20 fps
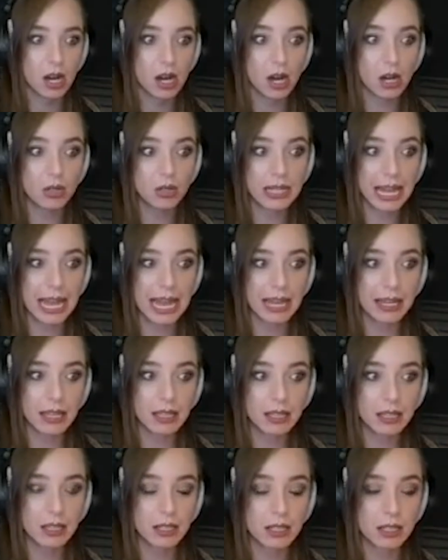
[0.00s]
Okay.
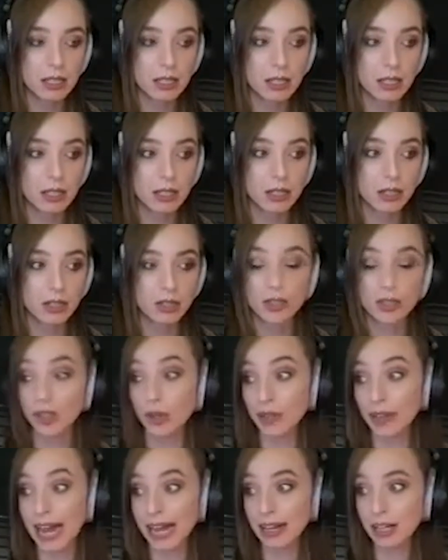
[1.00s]
So
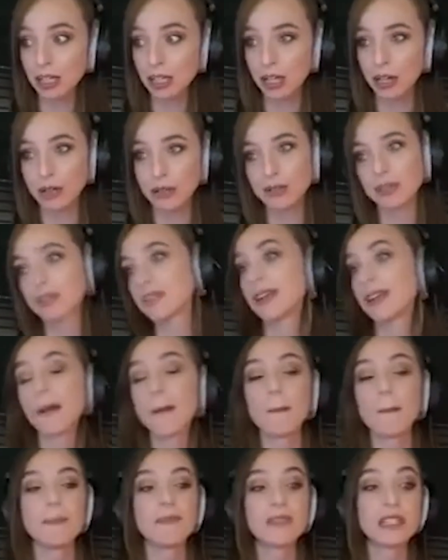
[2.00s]
that closed.
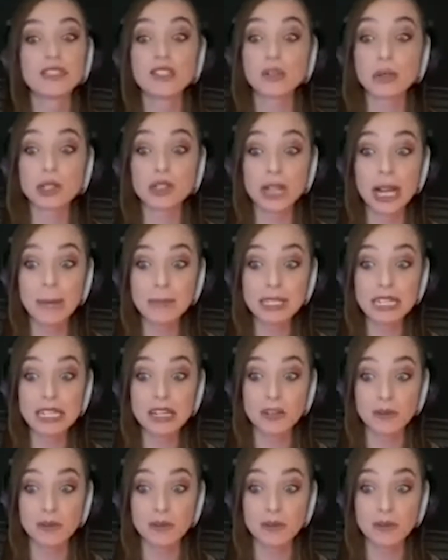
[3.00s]
So we're trapped in here